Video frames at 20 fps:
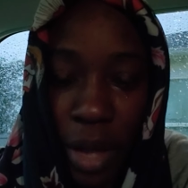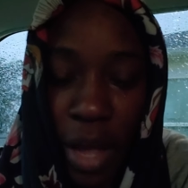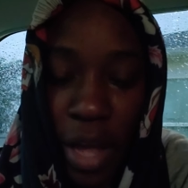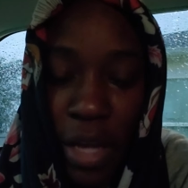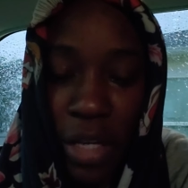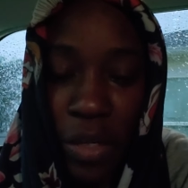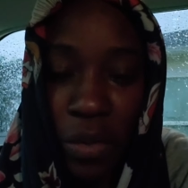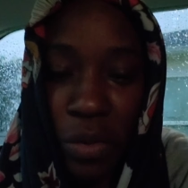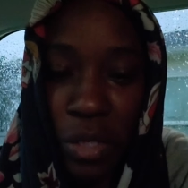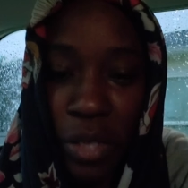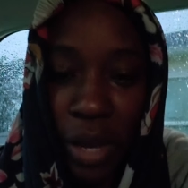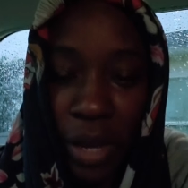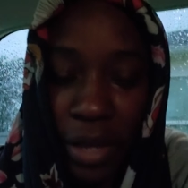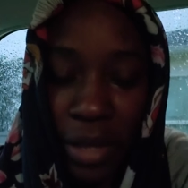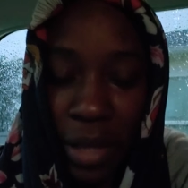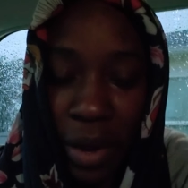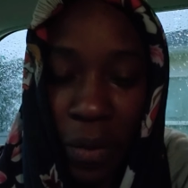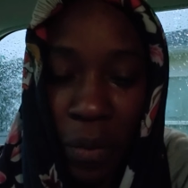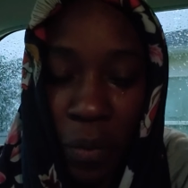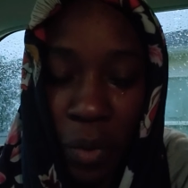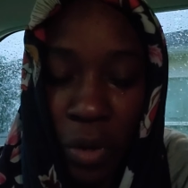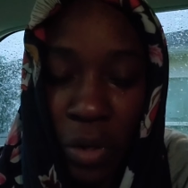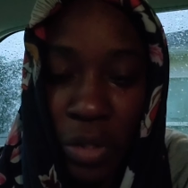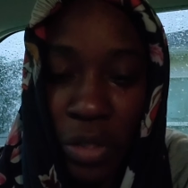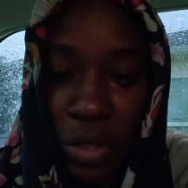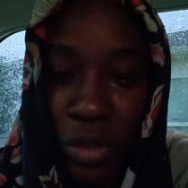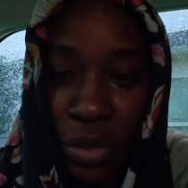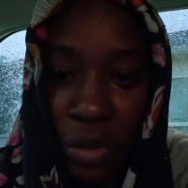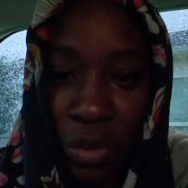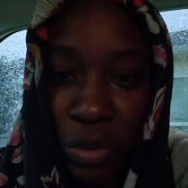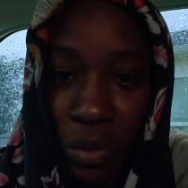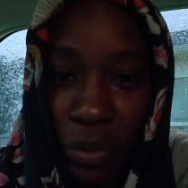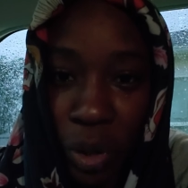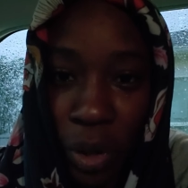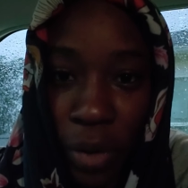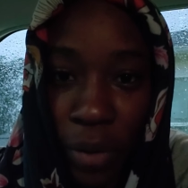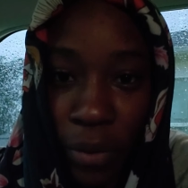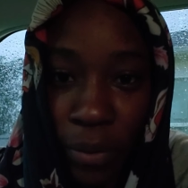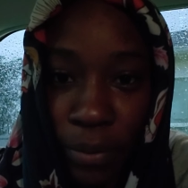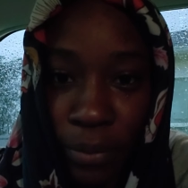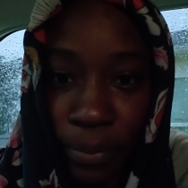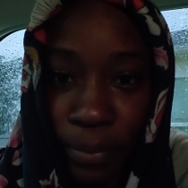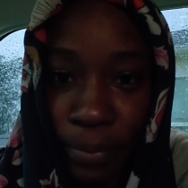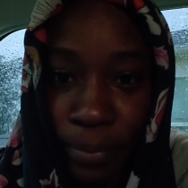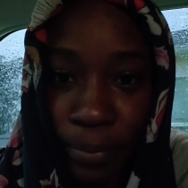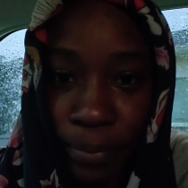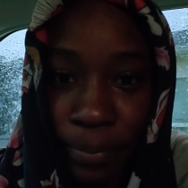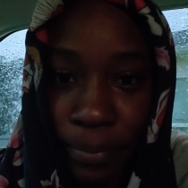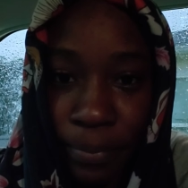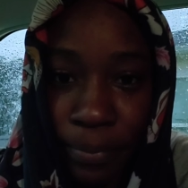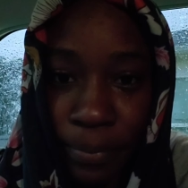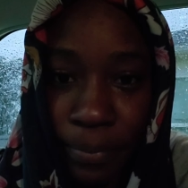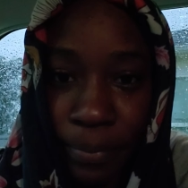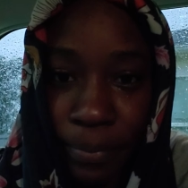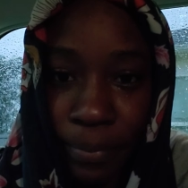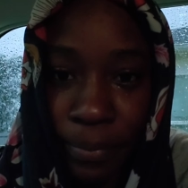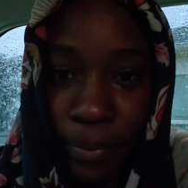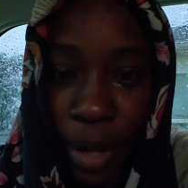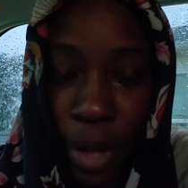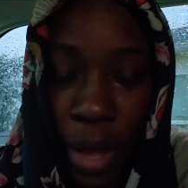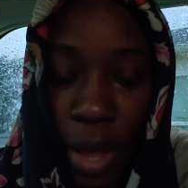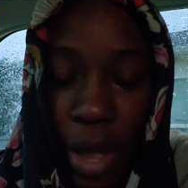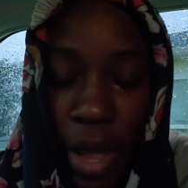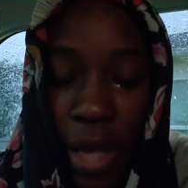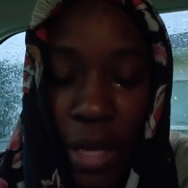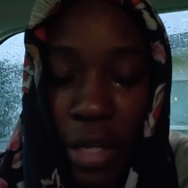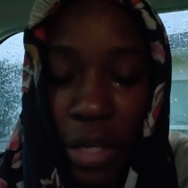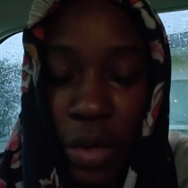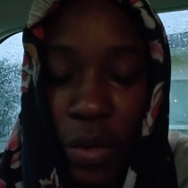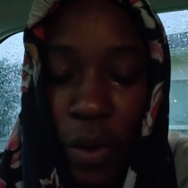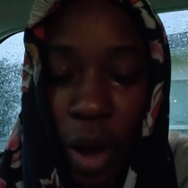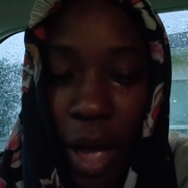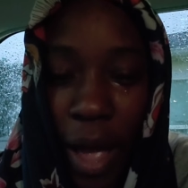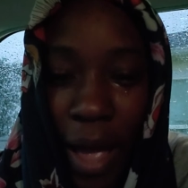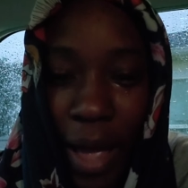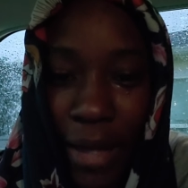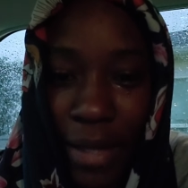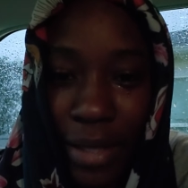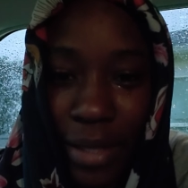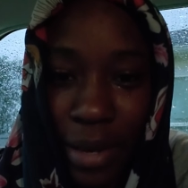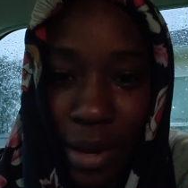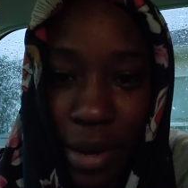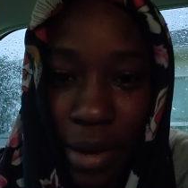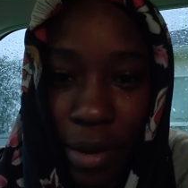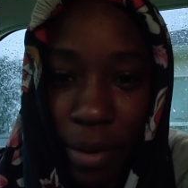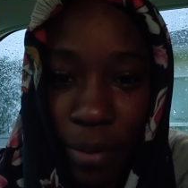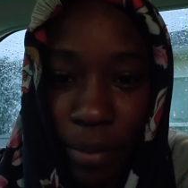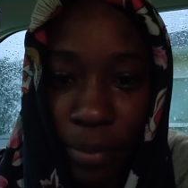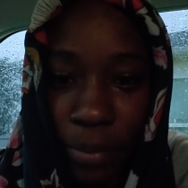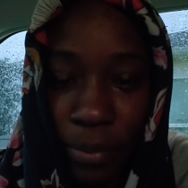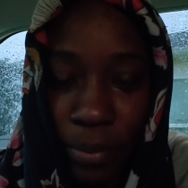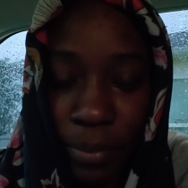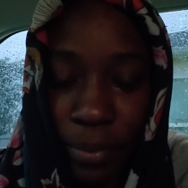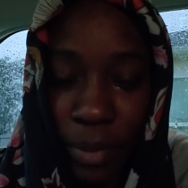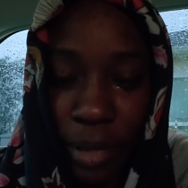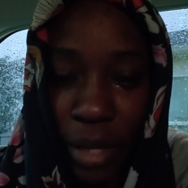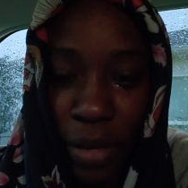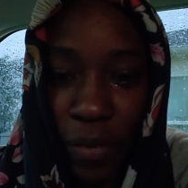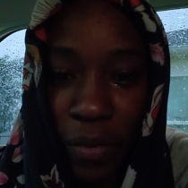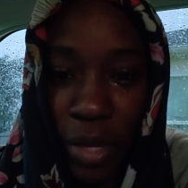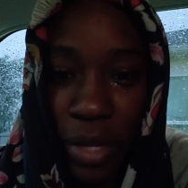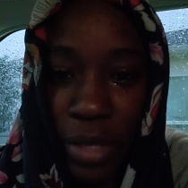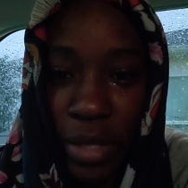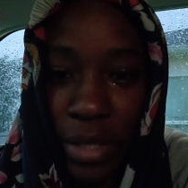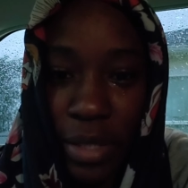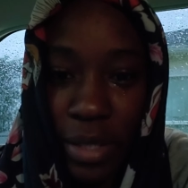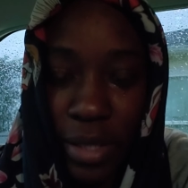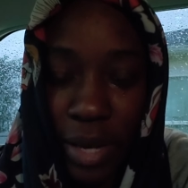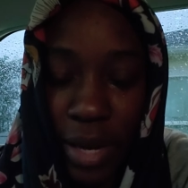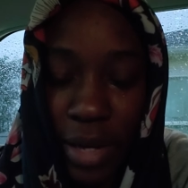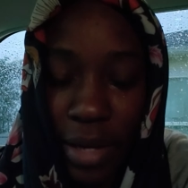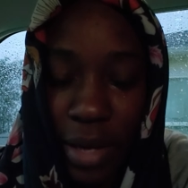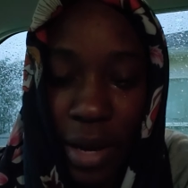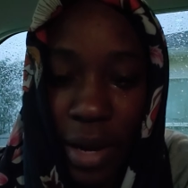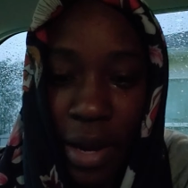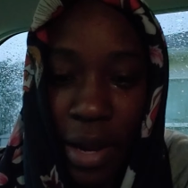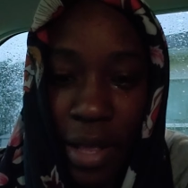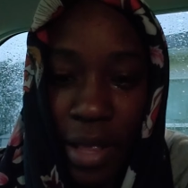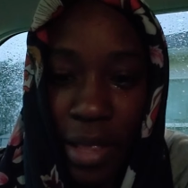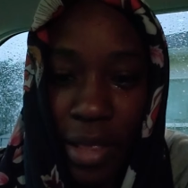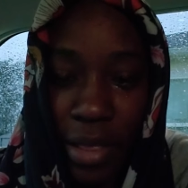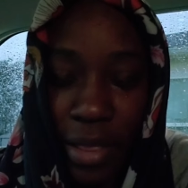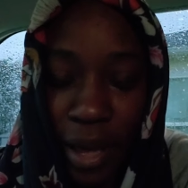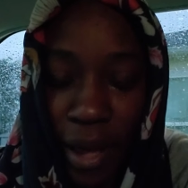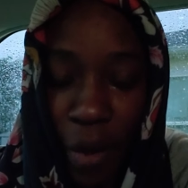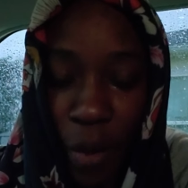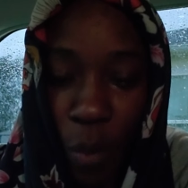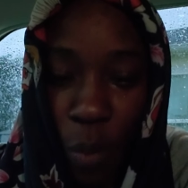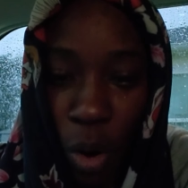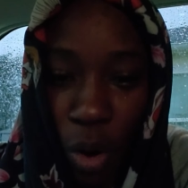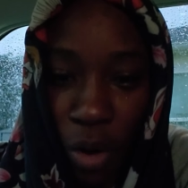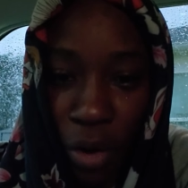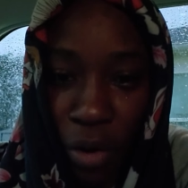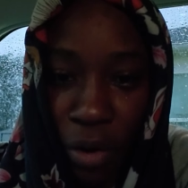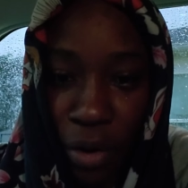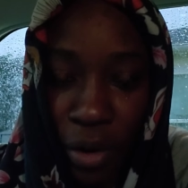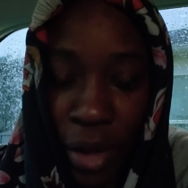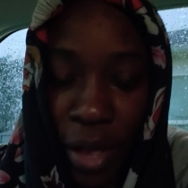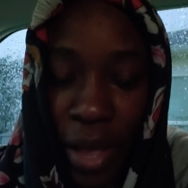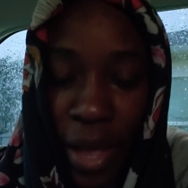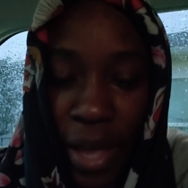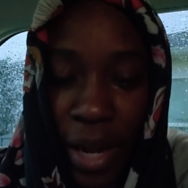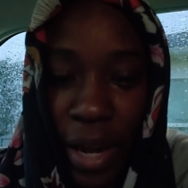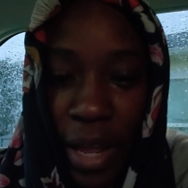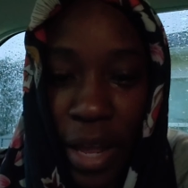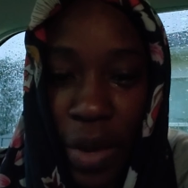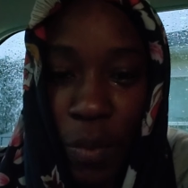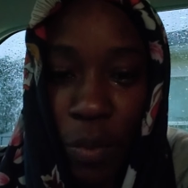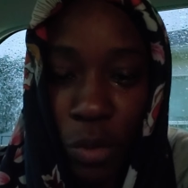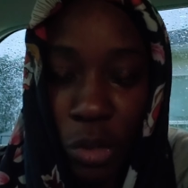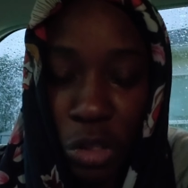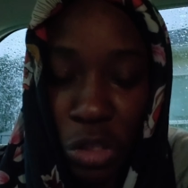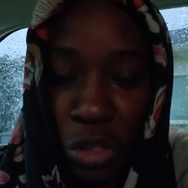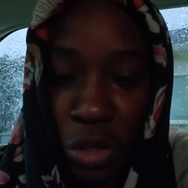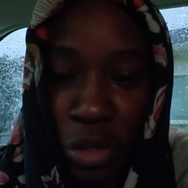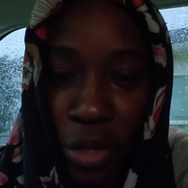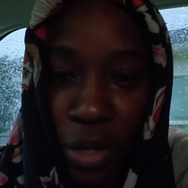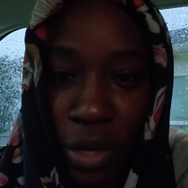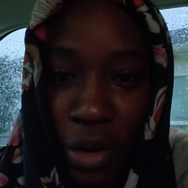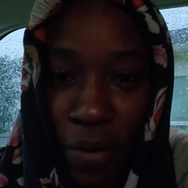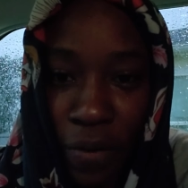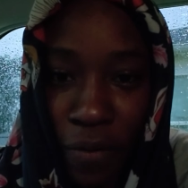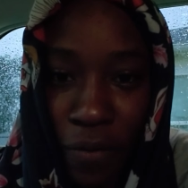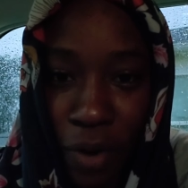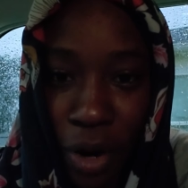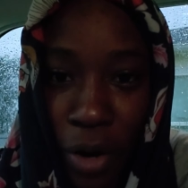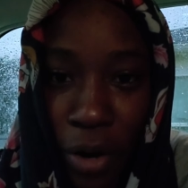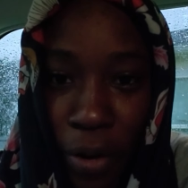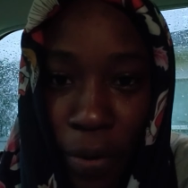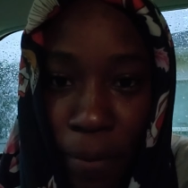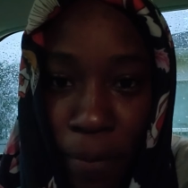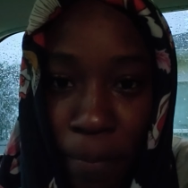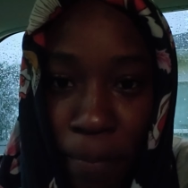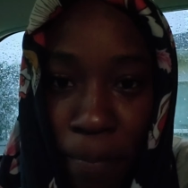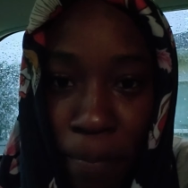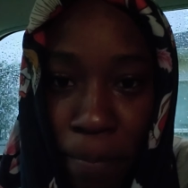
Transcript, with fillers: And you take that word to the throne and you ask him if he sent that word, and he will surely confirm.